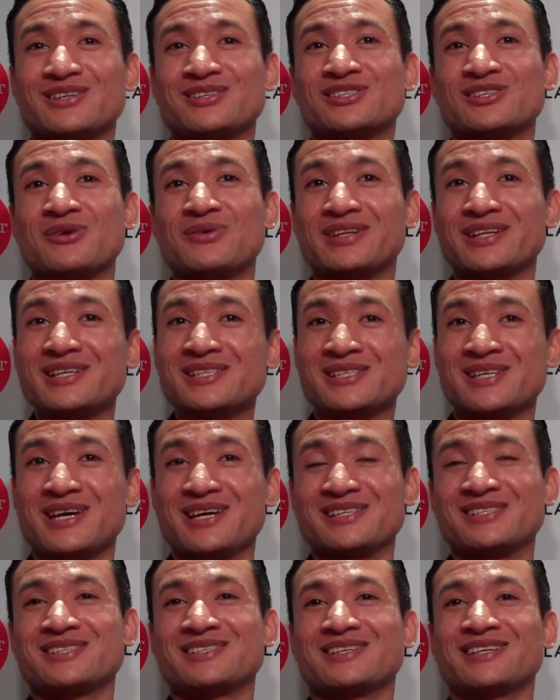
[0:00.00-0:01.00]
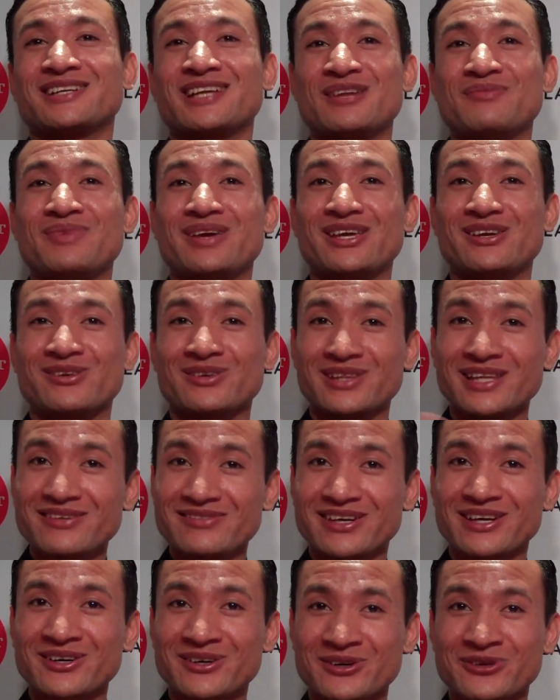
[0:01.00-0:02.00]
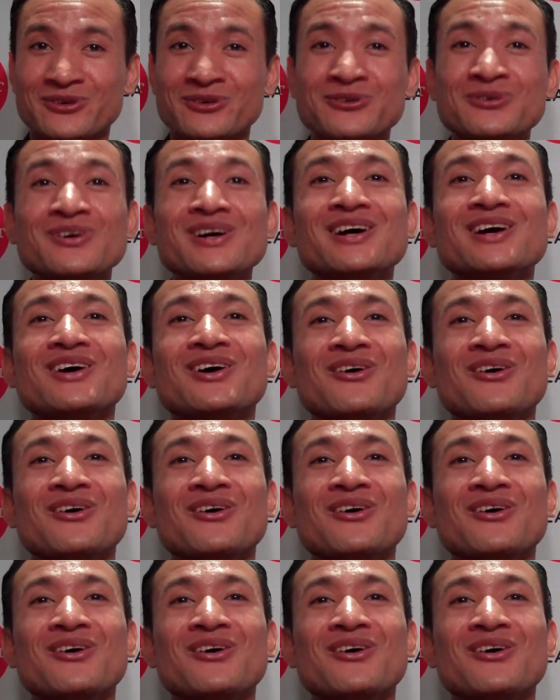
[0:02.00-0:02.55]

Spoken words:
And so in this case, it can be your living guru,